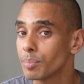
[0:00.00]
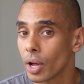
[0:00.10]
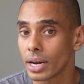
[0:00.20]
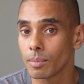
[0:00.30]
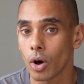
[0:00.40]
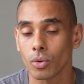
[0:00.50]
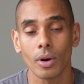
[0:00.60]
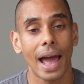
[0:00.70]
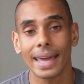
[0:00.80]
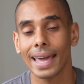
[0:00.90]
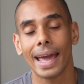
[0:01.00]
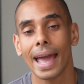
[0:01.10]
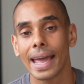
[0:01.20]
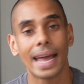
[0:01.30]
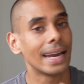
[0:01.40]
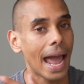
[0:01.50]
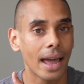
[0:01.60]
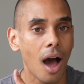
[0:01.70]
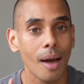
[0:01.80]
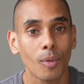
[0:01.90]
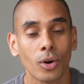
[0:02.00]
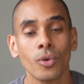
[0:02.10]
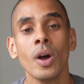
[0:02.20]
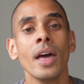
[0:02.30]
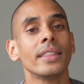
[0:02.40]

learning model, aka an AI model,